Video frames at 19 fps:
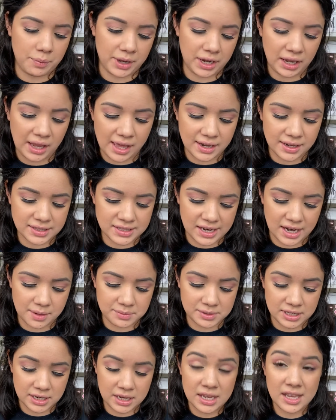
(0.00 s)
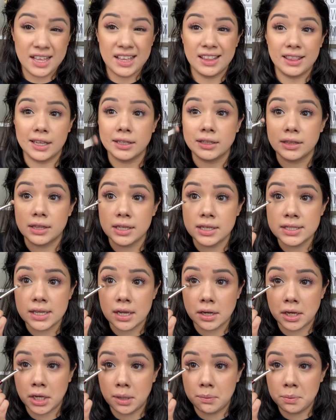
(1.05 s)
But a lot of times like this,
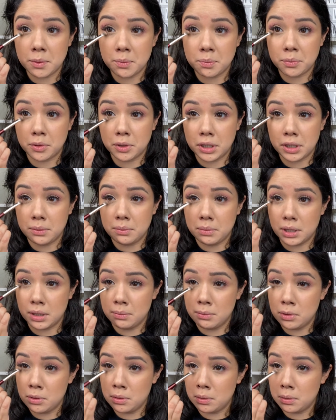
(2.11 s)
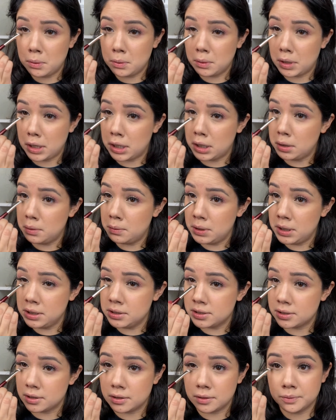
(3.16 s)
I'll keep it pretty minimal anyway.
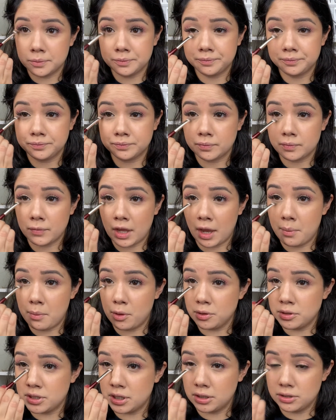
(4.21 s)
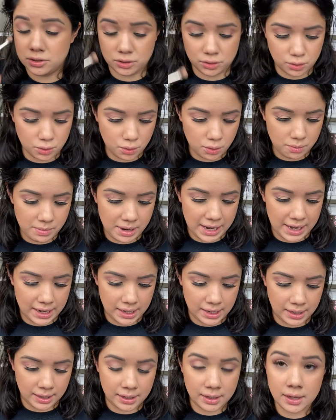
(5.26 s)
So, and most I'll do
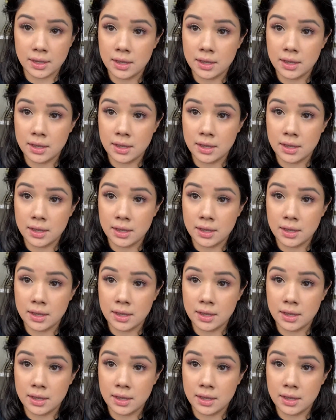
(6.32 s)
my,